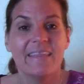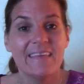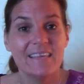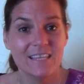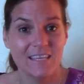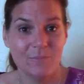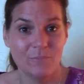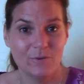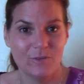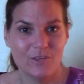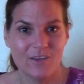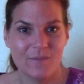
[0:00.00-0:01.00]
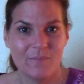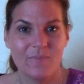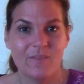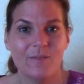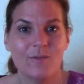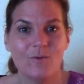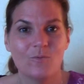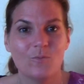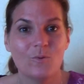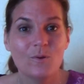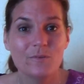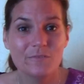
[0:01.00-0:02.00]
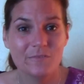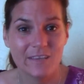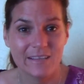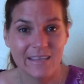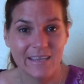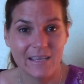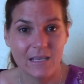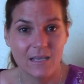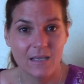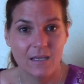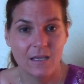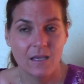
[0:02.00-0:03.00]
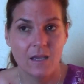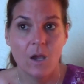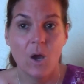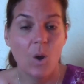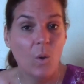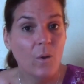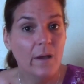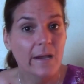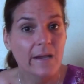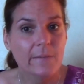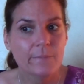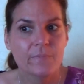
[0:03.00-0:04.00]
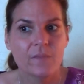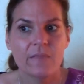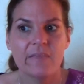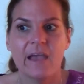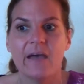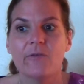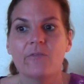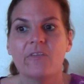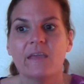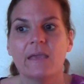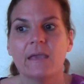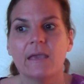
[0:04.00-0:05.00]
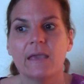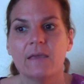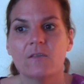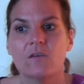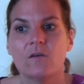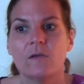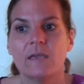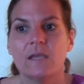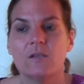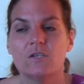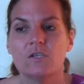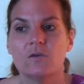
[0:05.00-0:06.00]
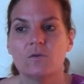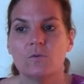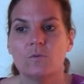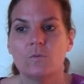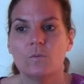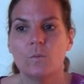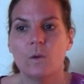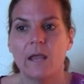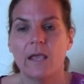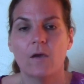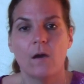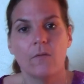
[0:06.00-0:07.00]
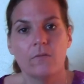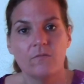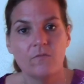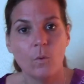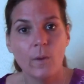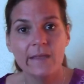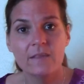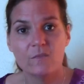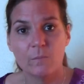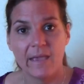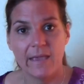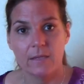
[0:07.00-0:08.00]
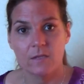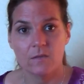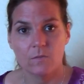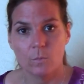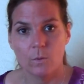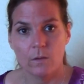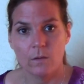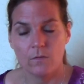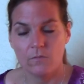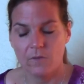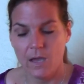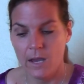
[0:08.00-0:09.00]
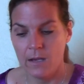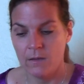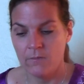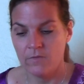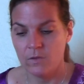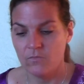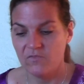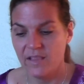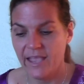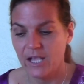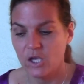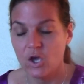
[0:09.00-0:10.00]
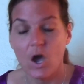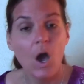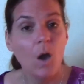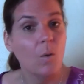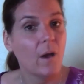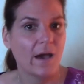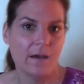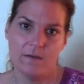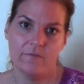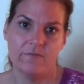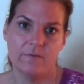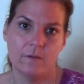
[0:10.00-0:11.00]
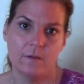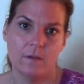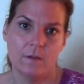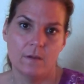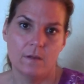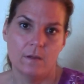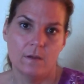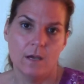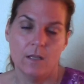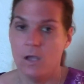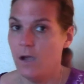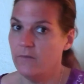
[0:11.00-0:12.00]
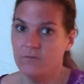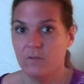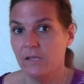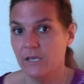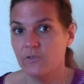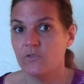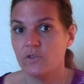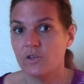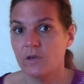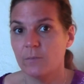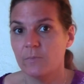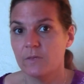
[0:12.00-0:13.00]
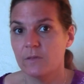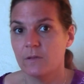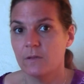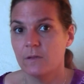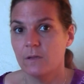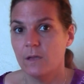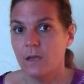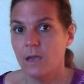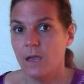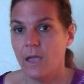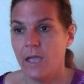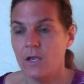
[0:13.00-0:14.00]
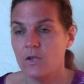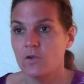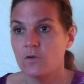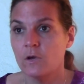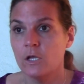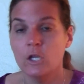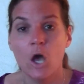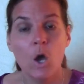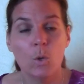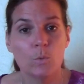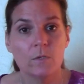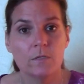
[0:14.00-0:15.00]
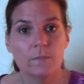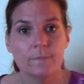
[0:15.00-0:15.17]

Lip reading: This can push up the lone wolf feeling. Or the other thing is going into what I call the void space, where you let go of a lot of relationships and you're alone.